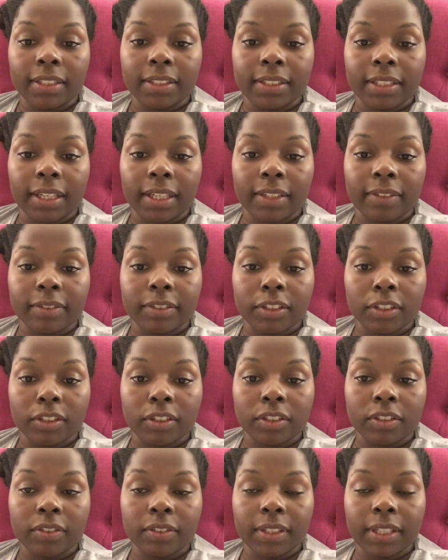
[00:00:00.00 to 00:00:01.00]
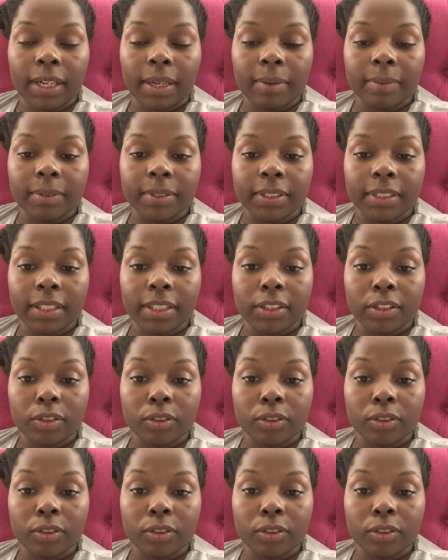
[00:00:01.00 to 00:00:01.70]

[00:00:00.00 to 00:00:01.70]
Day of surgery, I was at